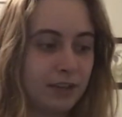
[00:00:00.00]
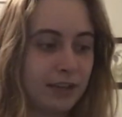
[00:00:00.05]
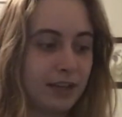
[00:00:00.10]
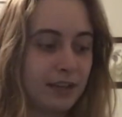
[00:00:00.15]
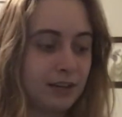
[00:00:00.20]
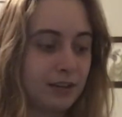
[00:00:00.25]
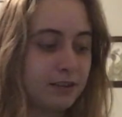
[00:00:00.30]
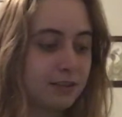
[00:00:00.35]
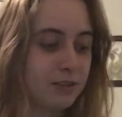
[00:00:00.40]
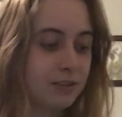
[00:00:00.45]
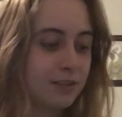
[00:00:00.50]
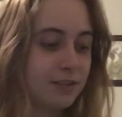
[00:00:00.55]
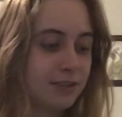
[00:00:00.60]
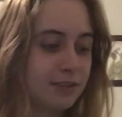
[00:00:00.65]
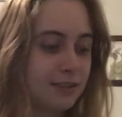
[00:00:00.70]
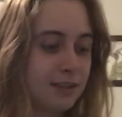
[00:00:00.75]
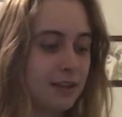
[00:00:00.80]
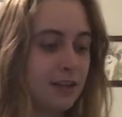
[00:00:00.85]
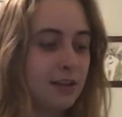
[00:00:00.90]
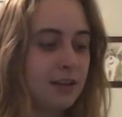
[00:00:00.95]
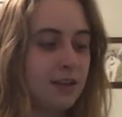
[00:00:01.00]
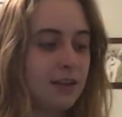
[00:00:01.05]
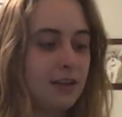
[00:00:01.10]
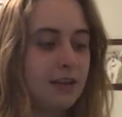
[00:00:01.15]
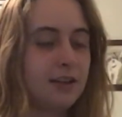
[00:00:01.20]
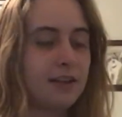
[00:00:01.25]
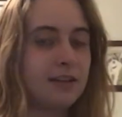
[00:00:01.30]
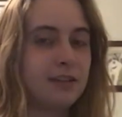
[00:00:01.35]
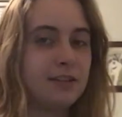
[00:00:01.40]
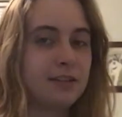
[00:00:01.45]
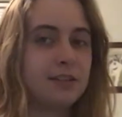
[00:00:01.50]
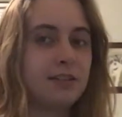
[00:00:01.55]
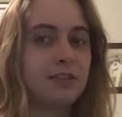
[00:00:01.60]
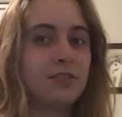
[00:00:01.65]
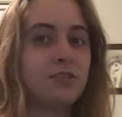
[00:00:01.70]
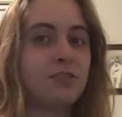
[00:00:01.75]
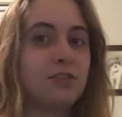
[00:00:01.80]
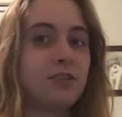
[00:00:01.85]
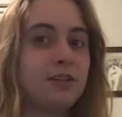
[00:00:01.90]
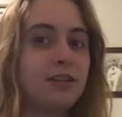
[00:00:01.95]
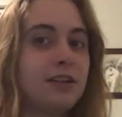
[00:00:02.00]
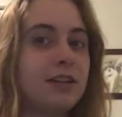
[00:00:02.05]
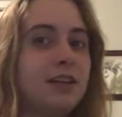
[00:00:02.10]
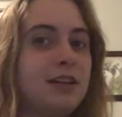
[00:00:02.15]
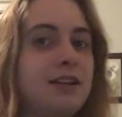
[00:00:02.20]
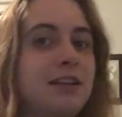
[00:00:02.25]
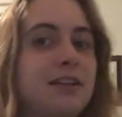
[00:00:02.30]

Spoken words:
characters, and I started